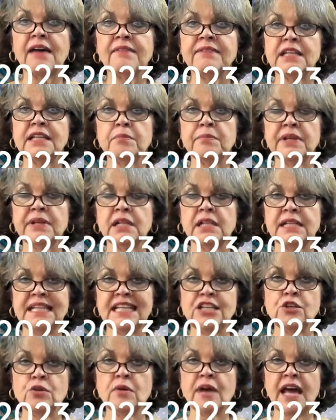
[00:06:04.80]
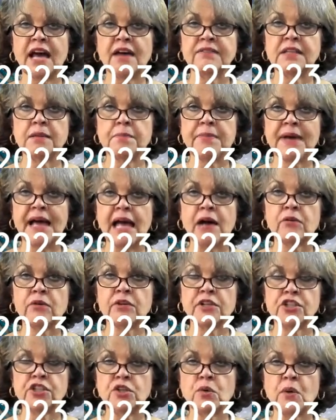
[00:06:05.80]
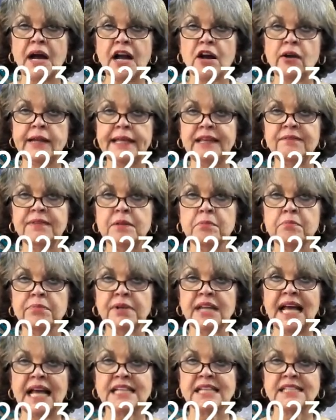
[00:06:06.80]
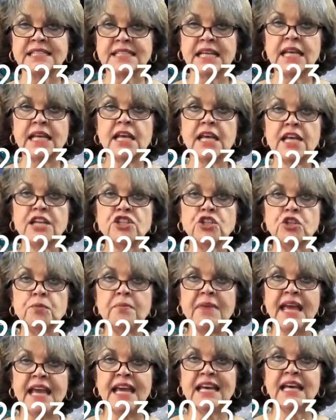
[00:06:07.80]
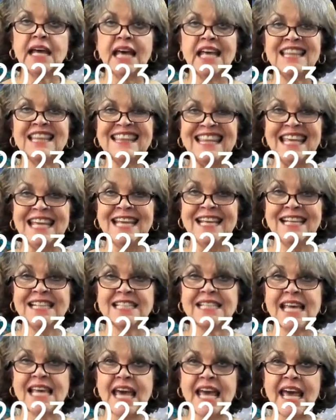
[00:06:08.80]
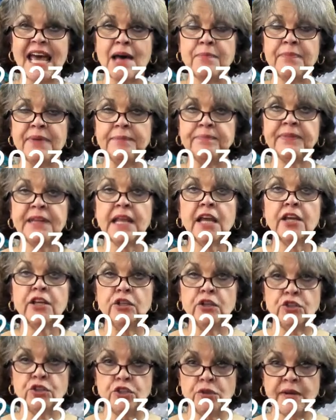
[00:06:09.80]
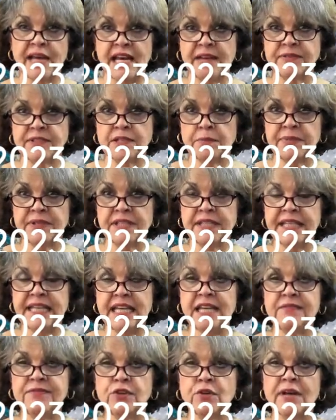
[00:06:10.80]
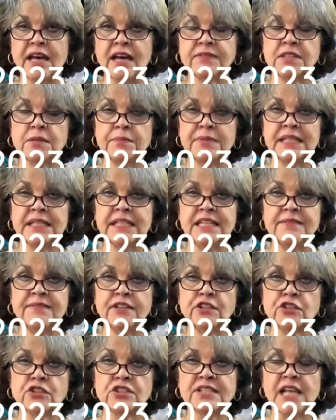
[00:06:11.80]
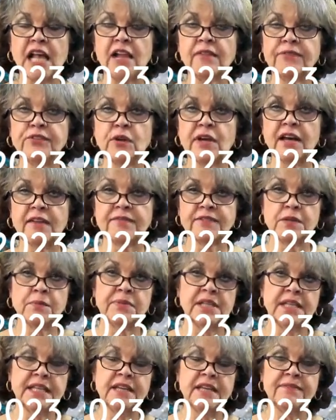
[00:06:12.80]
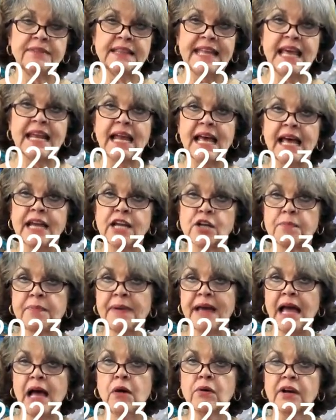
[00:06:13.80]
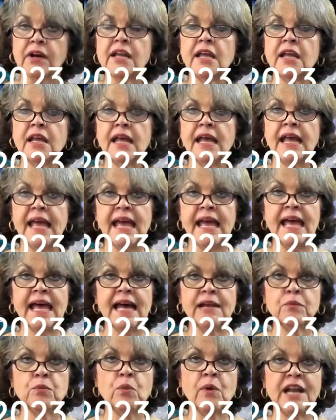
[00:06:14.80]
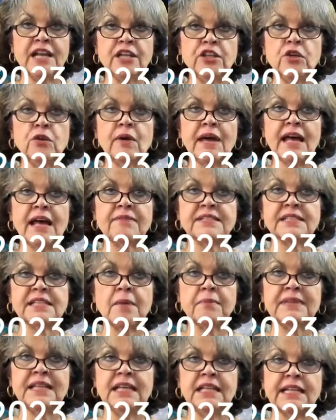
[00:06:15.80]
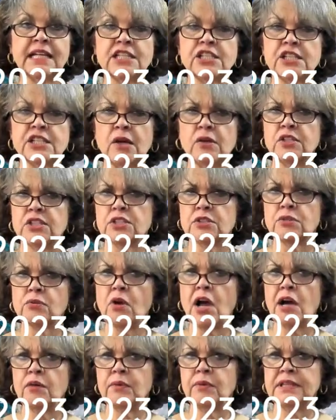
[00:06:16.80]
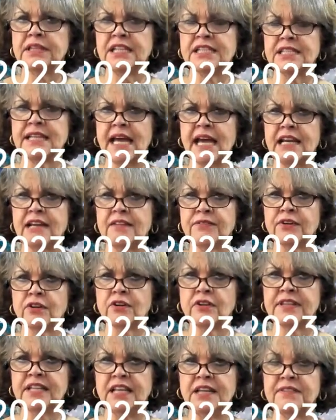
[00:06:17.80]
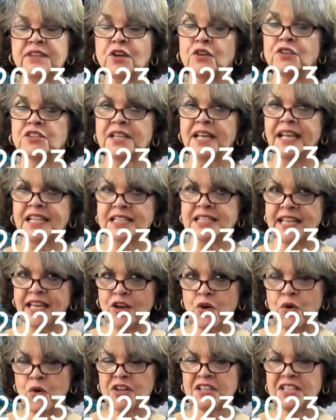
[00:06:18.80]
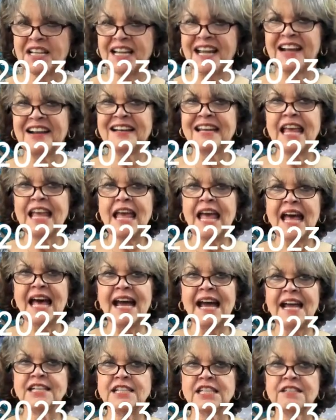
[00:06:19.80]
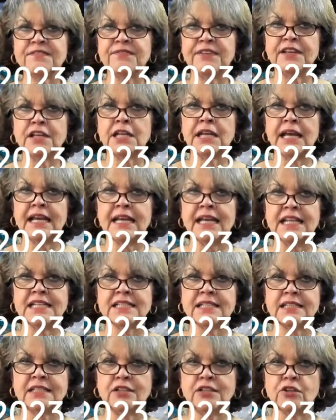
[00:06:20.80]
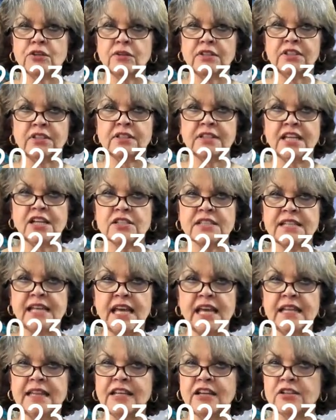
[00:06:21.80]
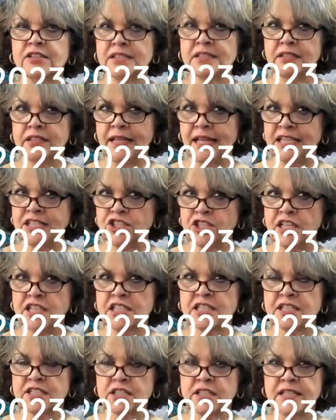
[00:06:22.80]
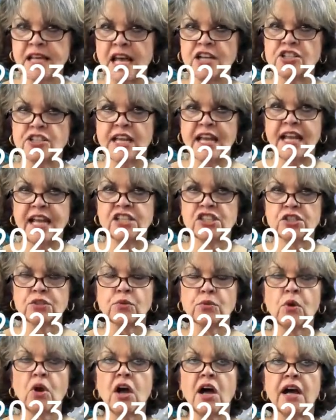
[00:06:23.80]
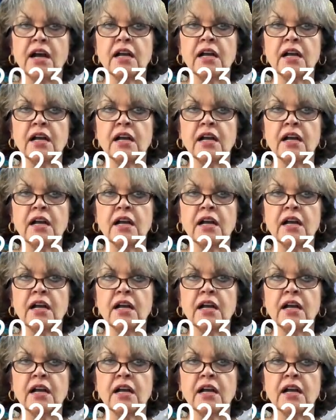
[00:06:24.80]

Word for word: ability, you have the power, you are even blessed to make things happen. You do have to believe. You have to believe in yourself. You have to believe in that higher power. And when you have something that's so strong with this Knight of Earth, even though it's a court card, I just feel like it's your there's a there's it's just such a strong